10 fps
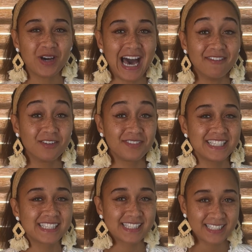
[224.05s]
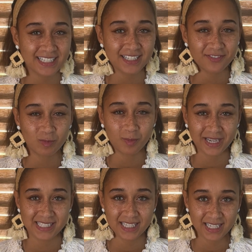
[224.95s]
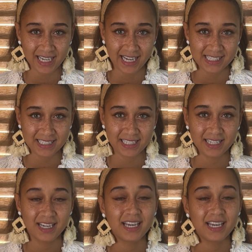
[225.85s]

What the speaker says: have a visa sticker from a Mexican consulate